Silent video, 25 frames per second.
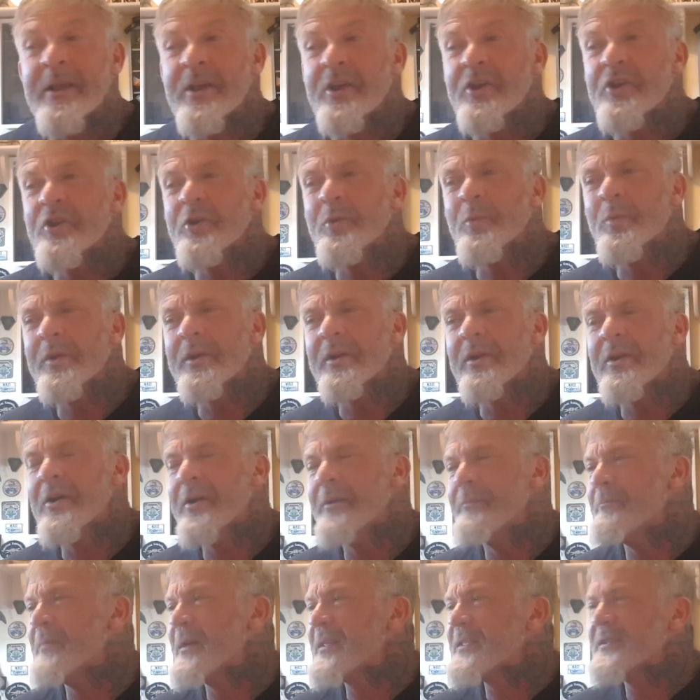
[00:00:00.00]
You would
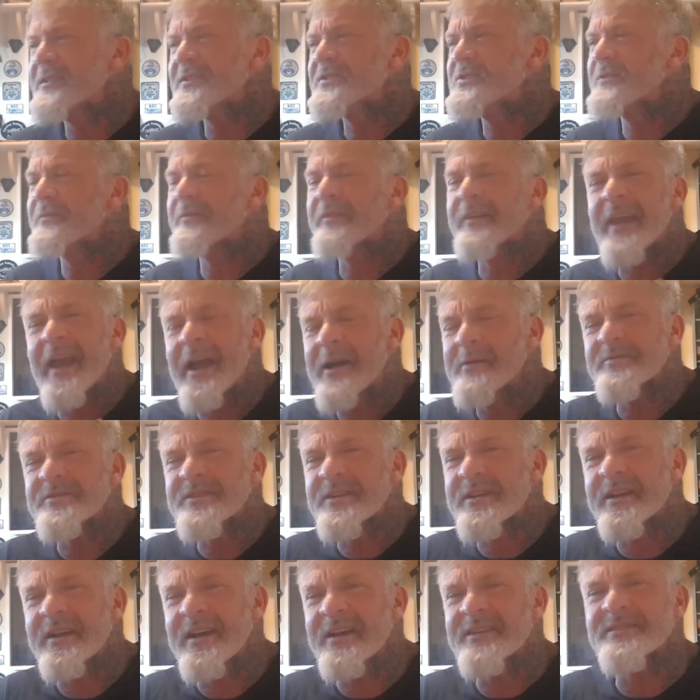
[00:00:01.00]
learn methods of
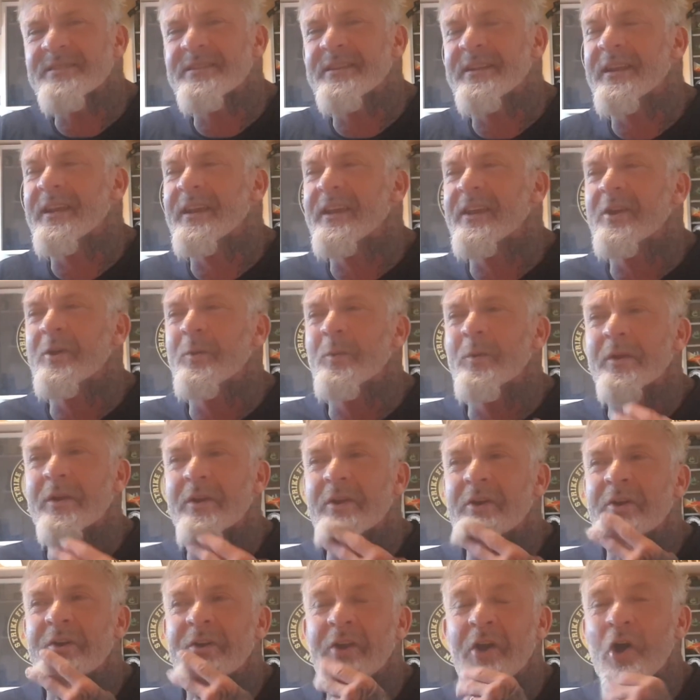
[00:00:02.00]
counter custody. You would
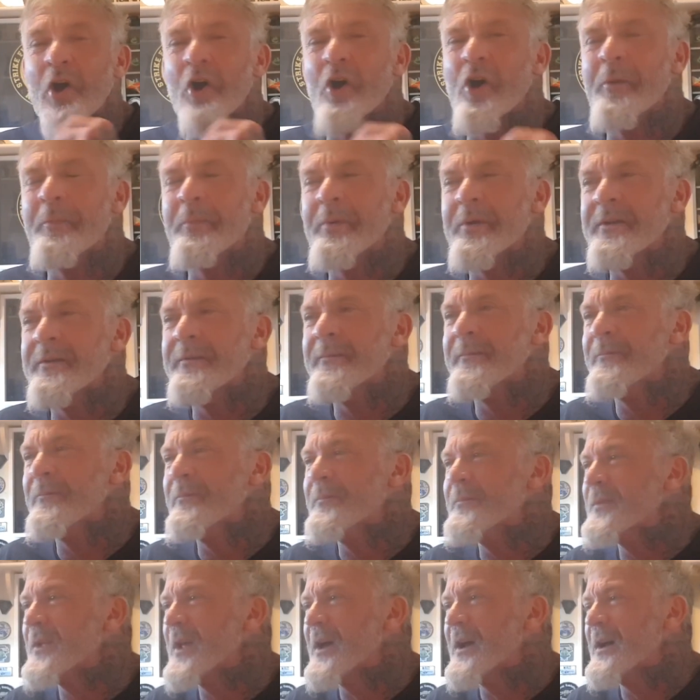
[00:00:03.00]
learn
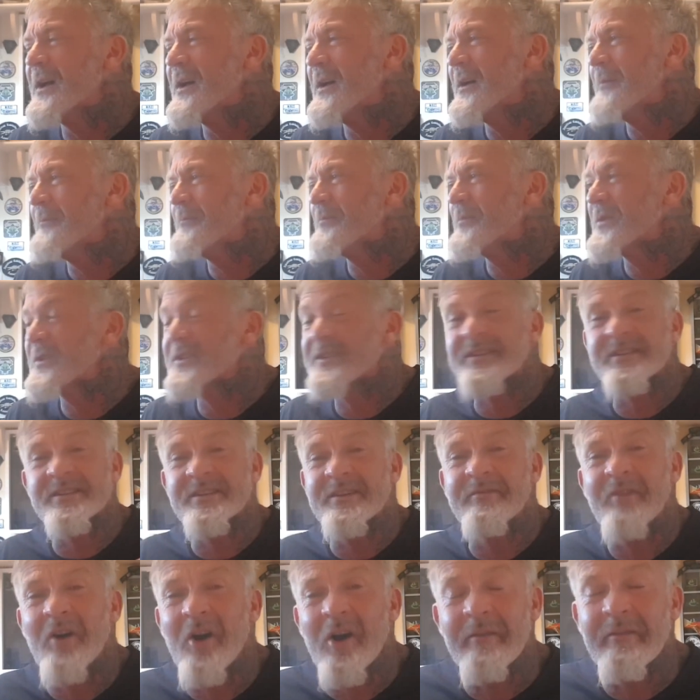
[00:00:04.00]
urban
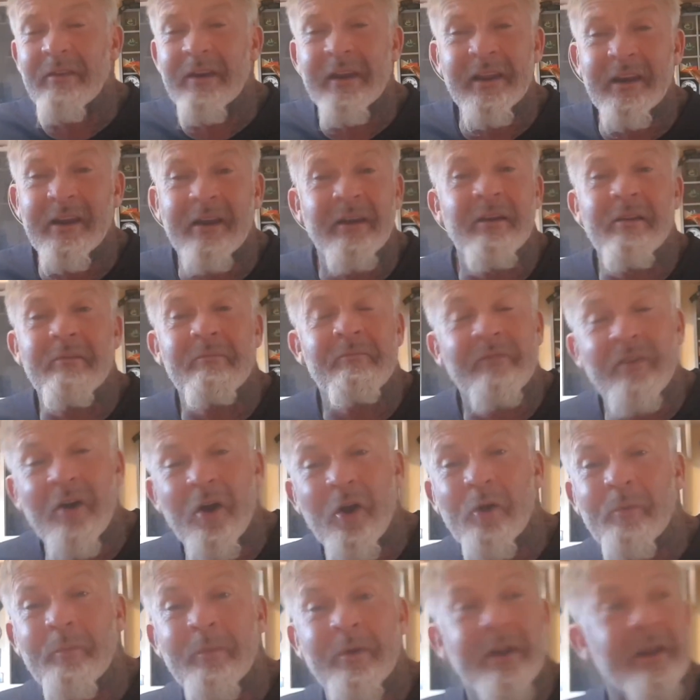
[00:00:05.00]
survival in an
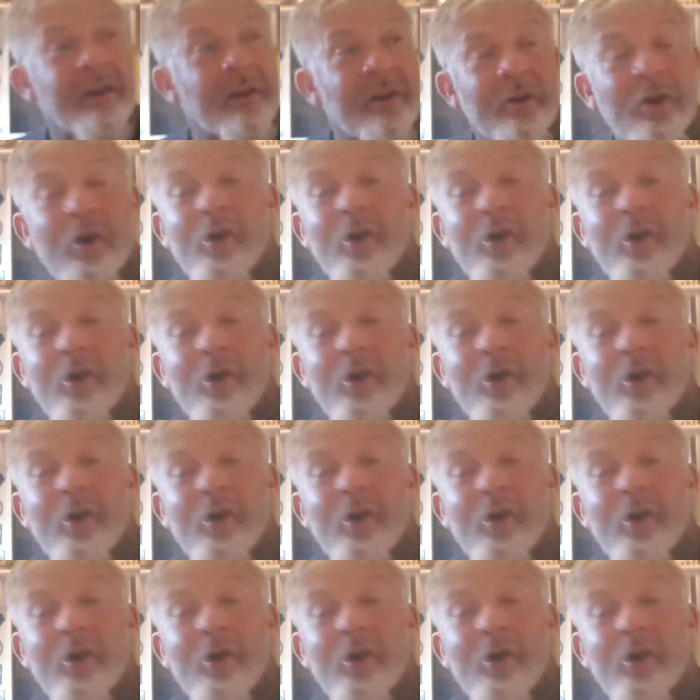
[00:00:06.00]
environment in an